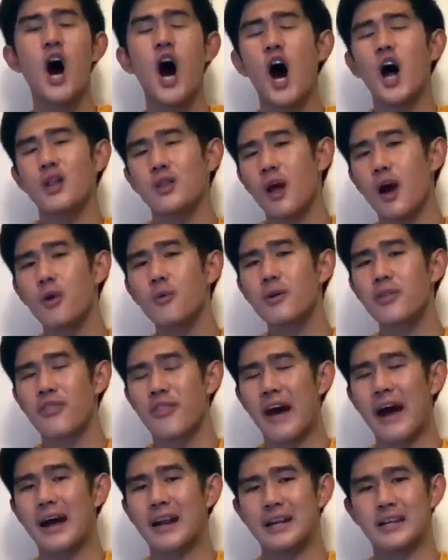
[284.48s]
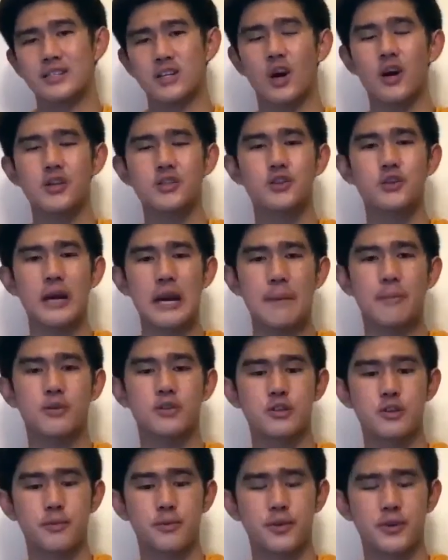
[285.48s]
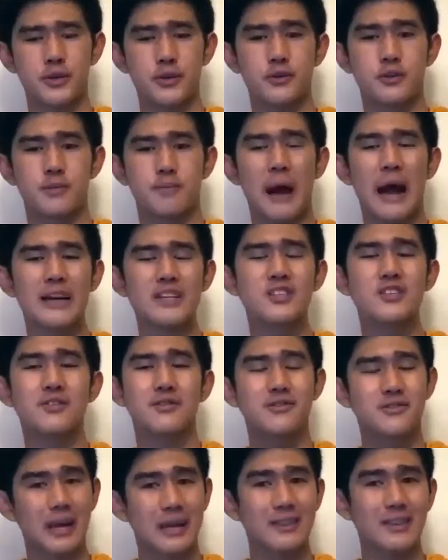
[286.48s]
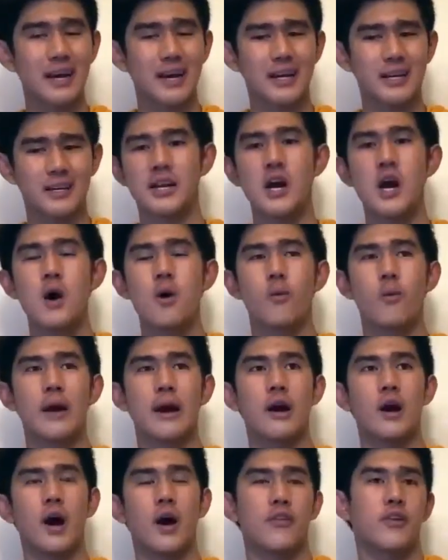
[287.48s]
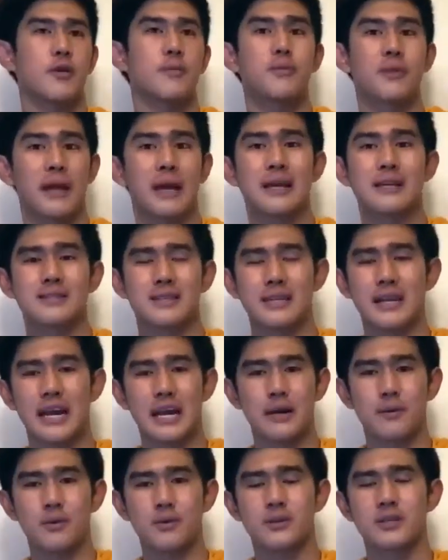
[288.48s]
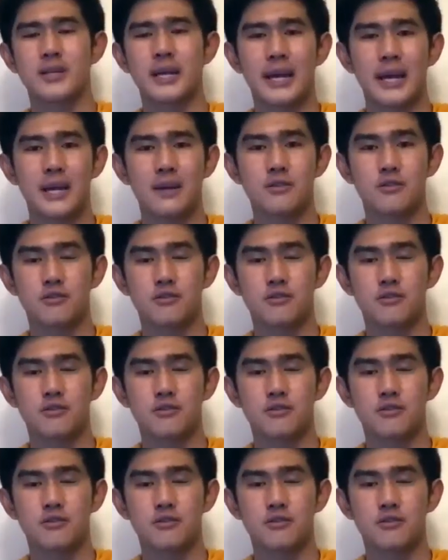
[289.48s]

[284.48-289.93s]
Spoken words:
Along with that, it's also able to produce patches of sunlight where other plants and animals can